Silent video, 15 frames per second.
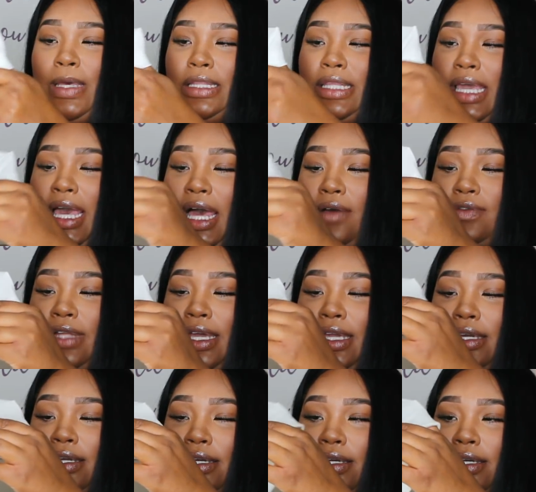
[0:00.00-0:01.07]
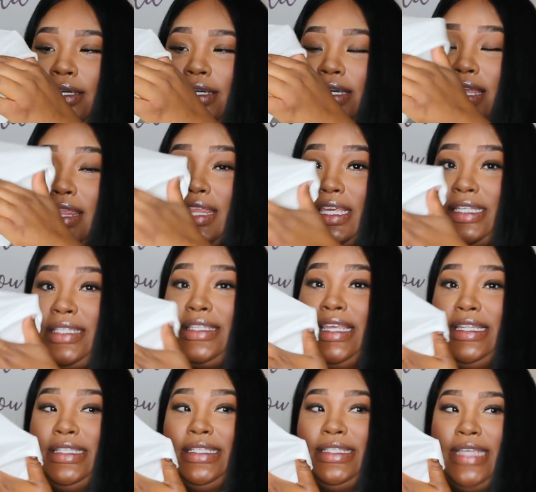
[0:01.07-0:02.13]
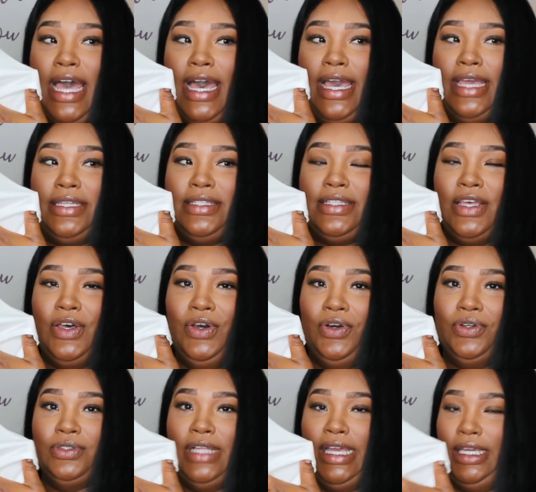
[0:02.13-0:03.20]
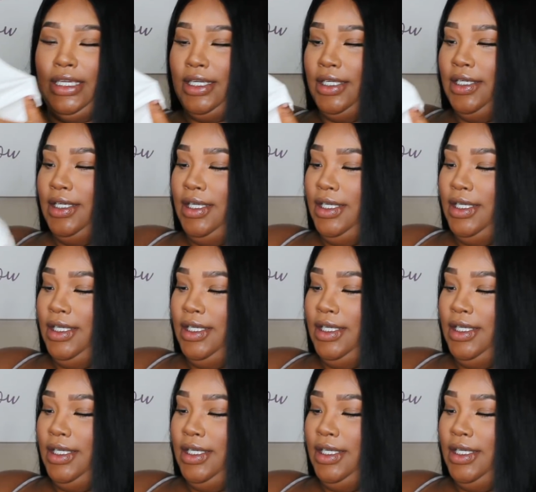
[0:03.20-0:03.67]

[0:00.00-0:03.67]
but they have like this inside, so like,